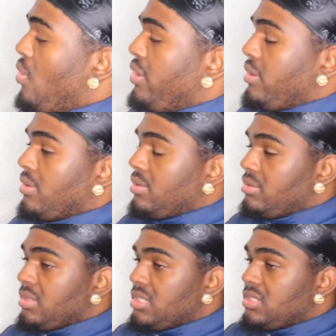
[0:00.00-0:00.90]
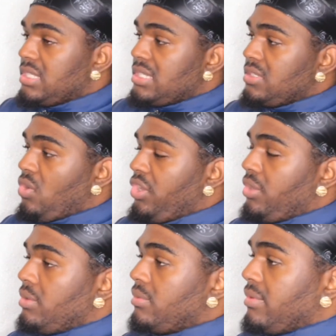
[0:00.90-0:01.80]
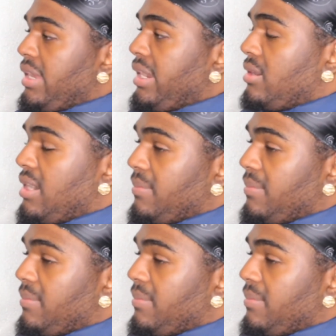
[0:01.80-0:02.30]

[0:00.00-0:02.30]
oil. This is oil right here.